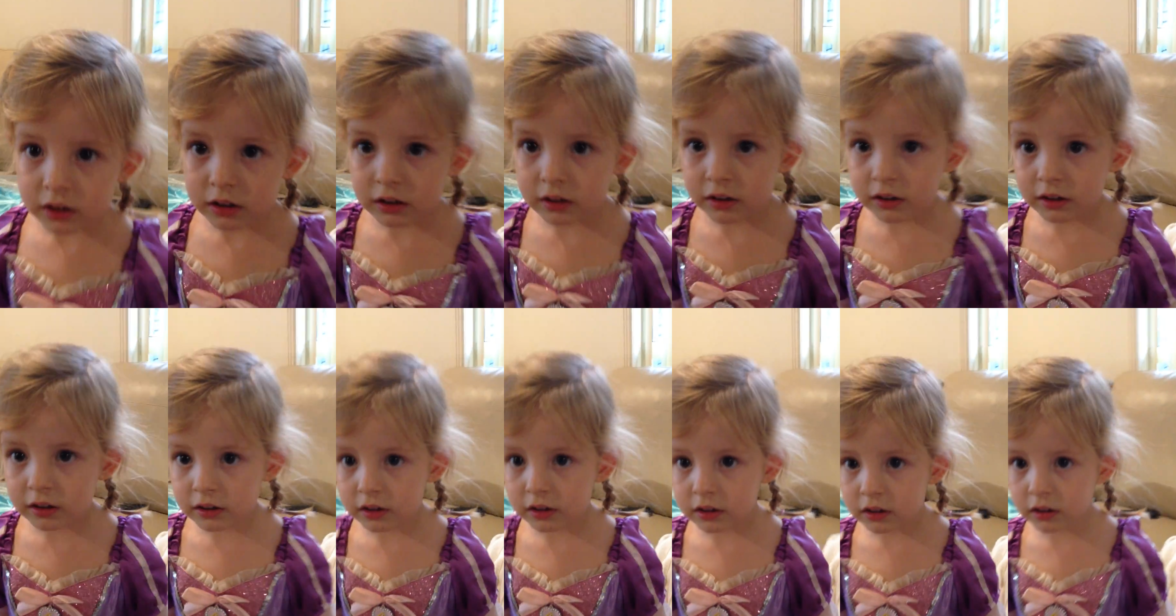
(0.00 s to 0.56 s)
you could
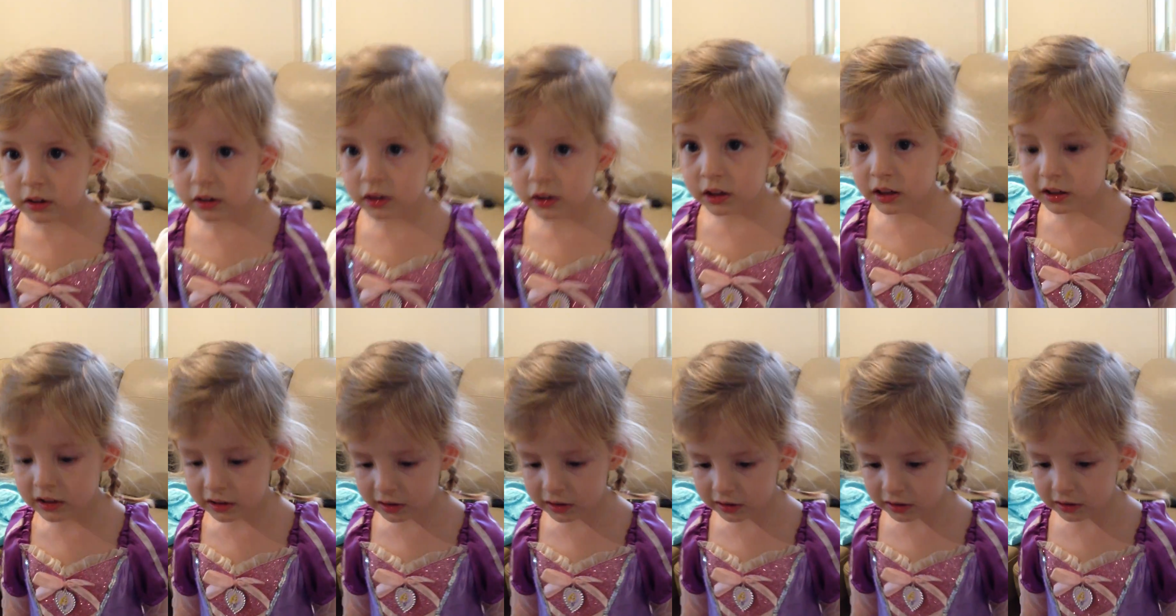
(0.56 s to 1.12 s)
find a real
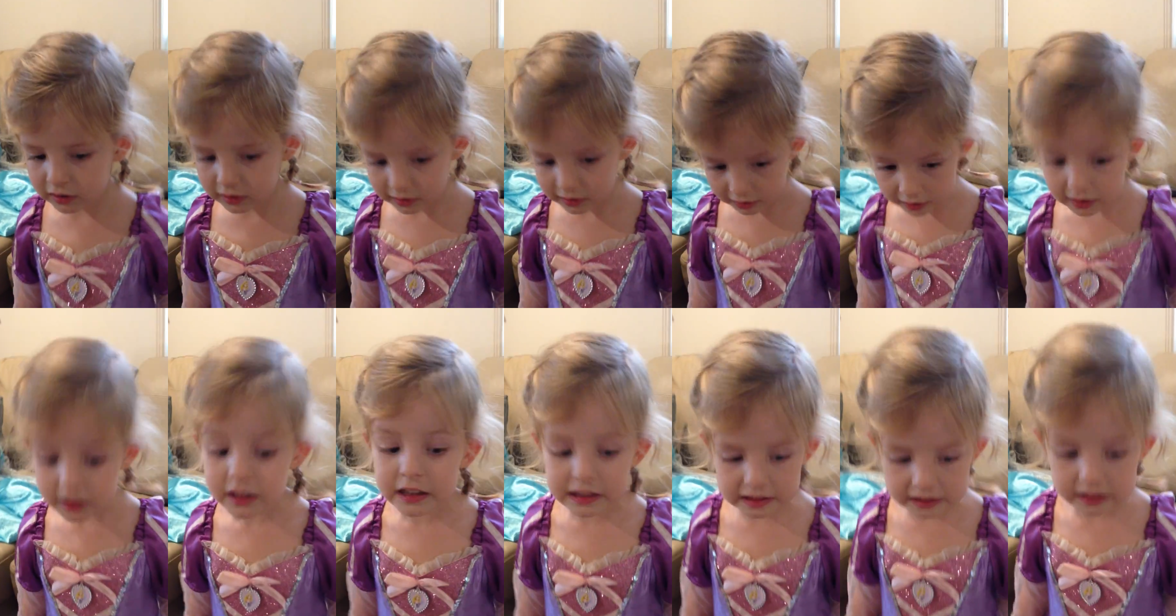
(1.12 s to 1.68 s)
Ariel?
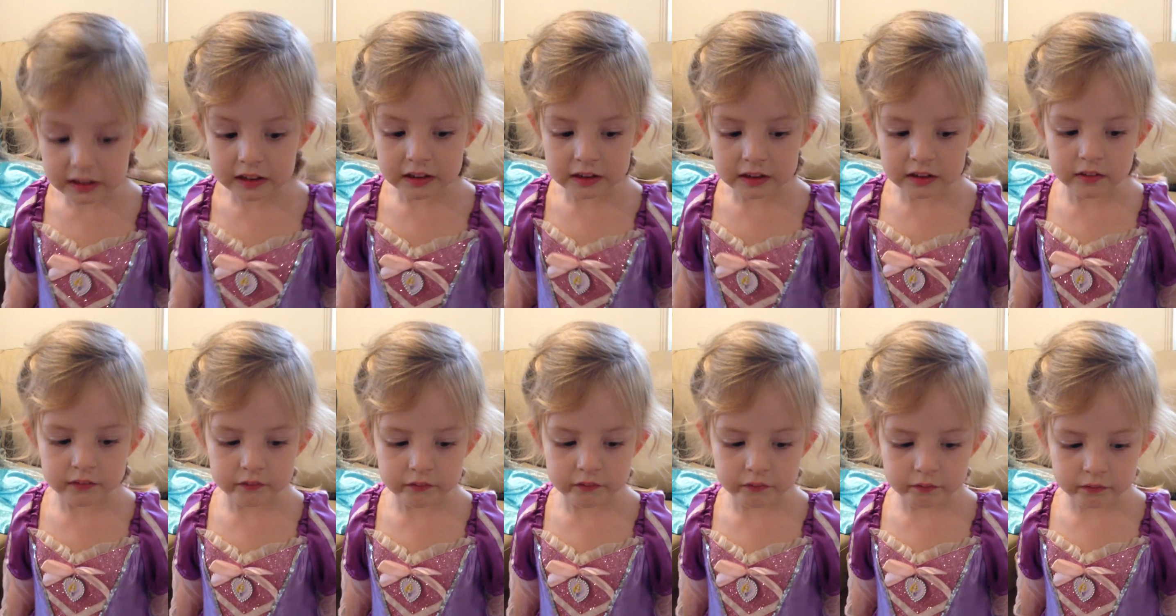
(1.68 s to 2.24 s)
A
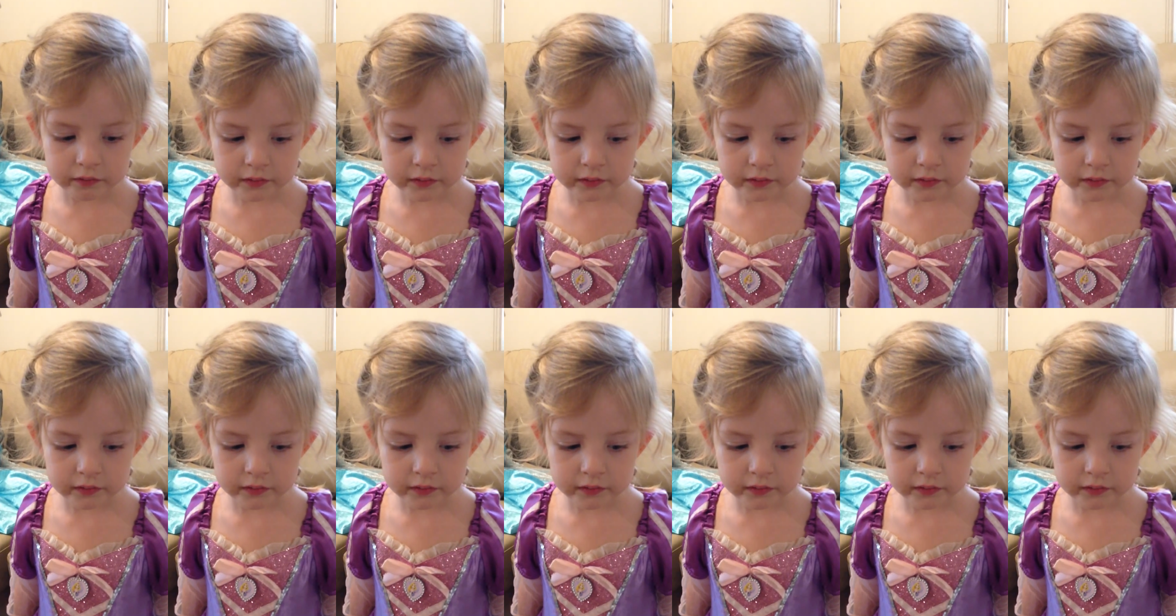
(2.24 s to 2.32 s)
mermaid?